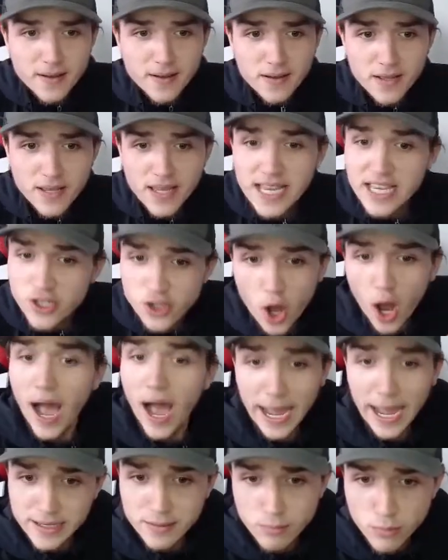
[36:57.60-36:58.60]
he's not
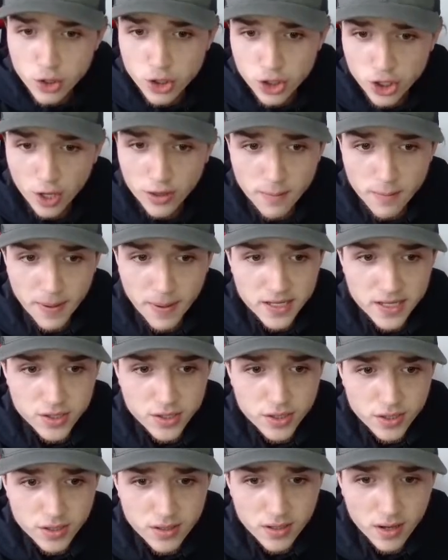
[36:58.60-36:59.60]
adding much on the
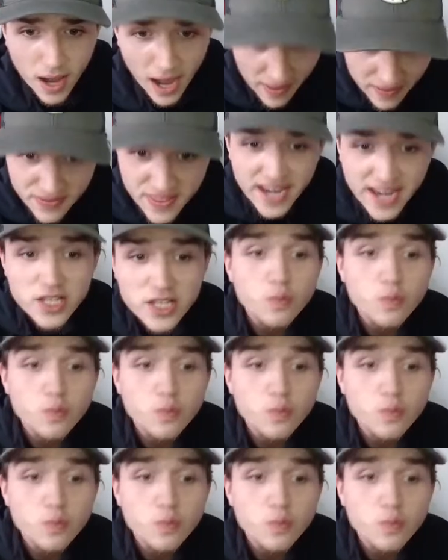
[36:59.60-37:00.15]
pitch. And then